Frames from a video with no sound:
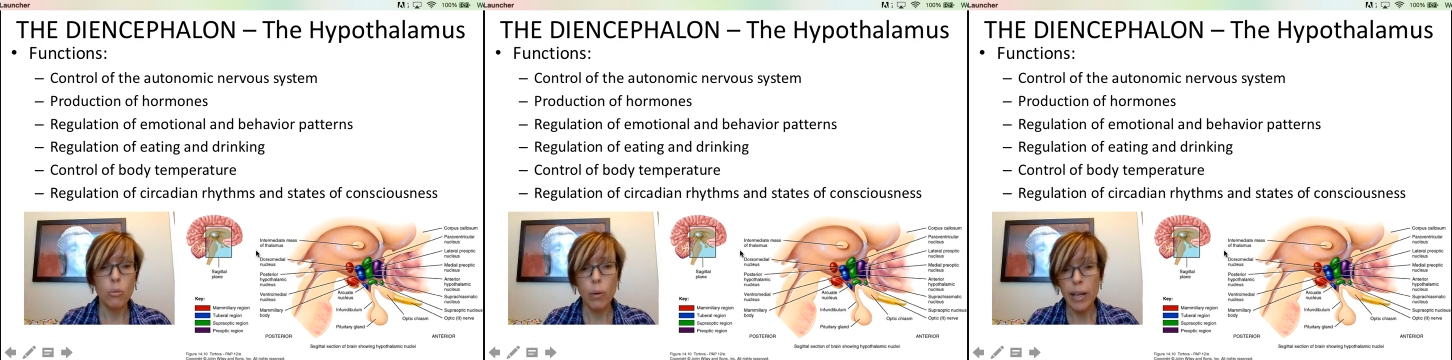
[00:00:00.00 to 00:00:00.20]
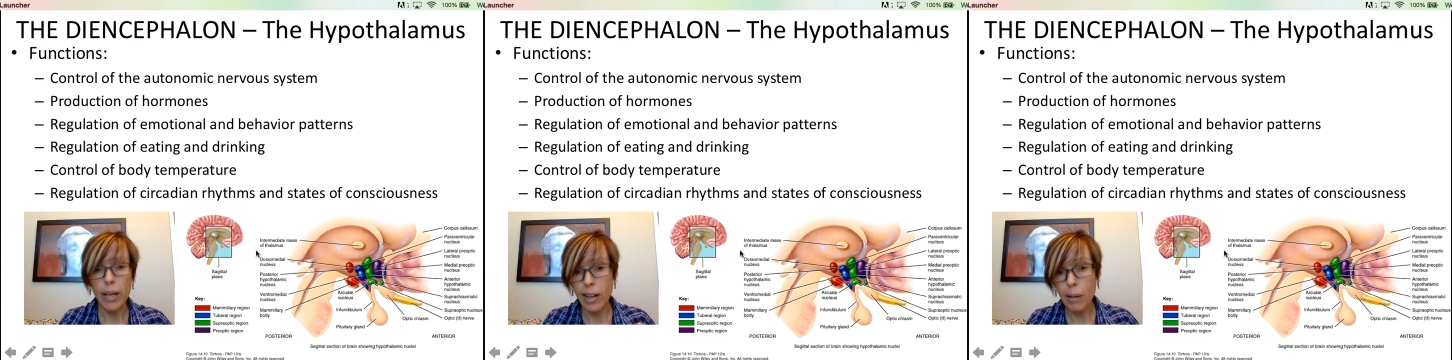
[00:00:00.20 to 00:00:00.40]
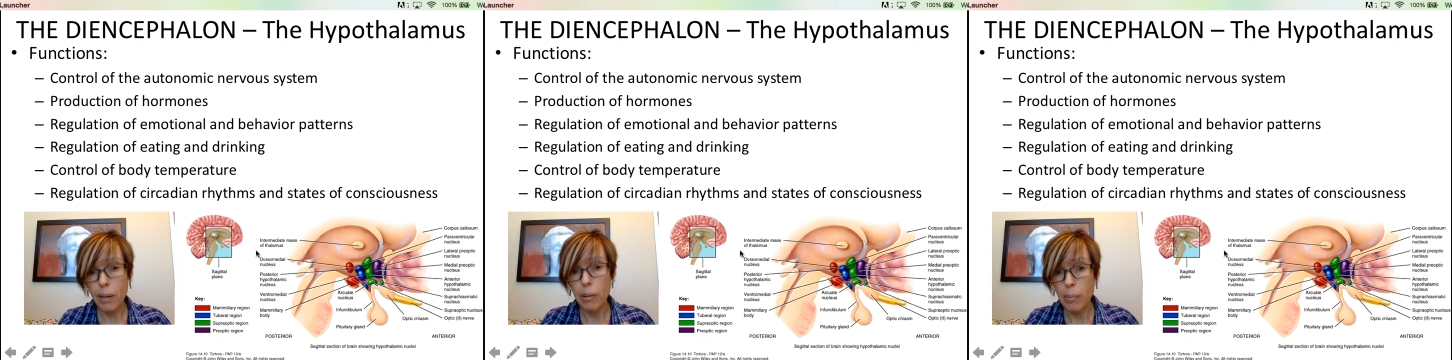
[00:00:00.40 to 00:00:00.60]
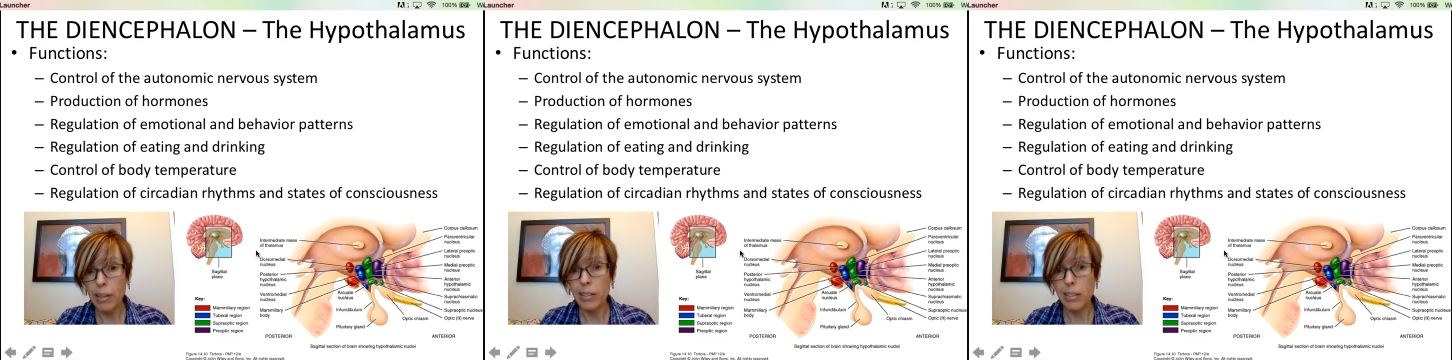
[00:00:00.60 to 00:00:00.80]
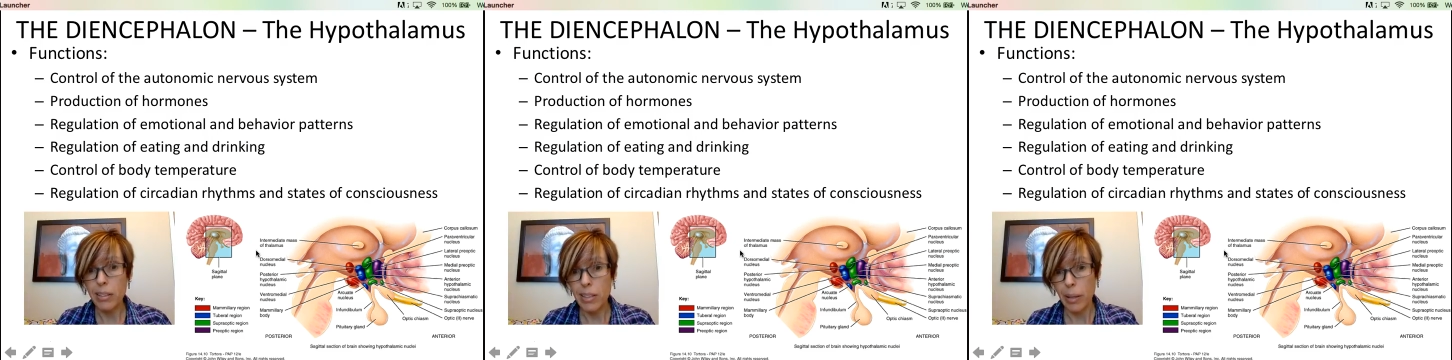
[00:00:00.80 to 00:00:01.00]
wake up
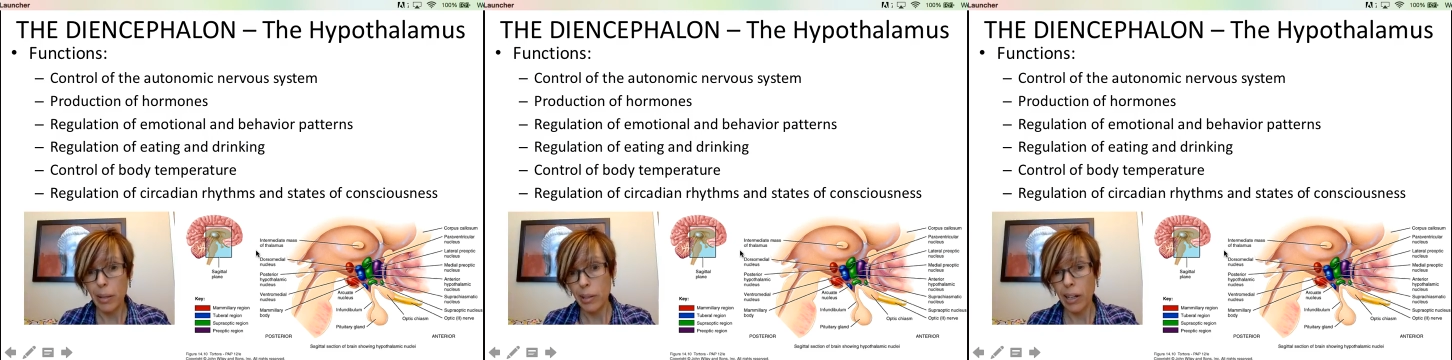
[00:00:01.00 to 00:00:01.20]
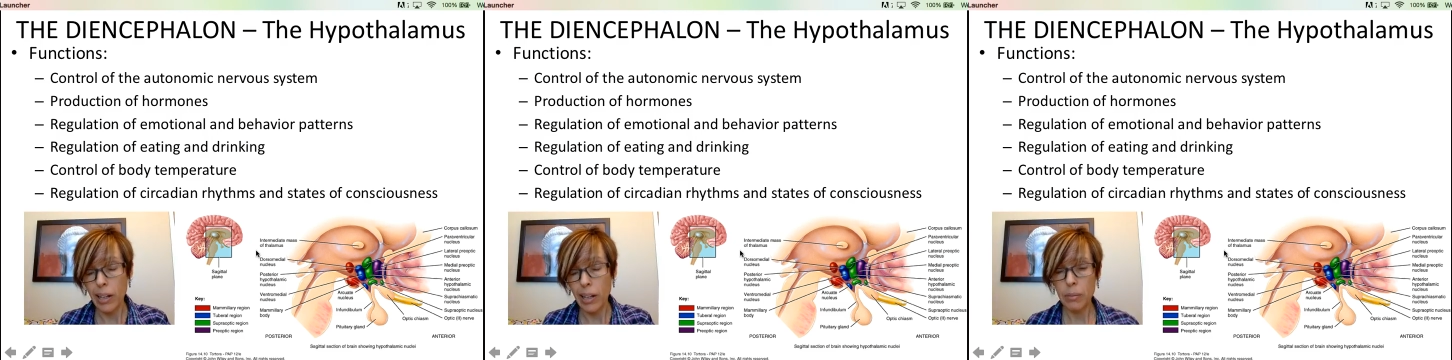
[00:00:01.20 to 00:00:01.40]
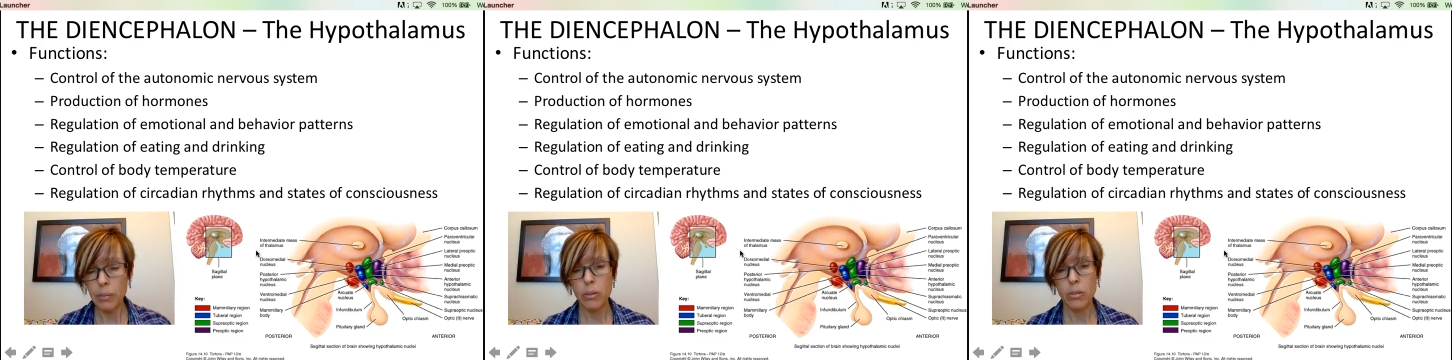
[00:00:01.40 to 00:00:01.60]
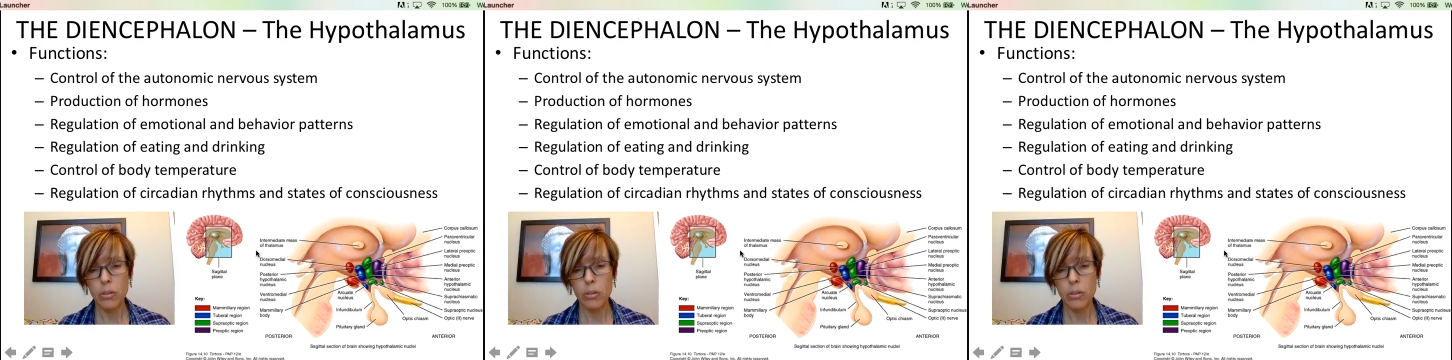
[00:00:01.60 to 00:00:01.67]
about the same time.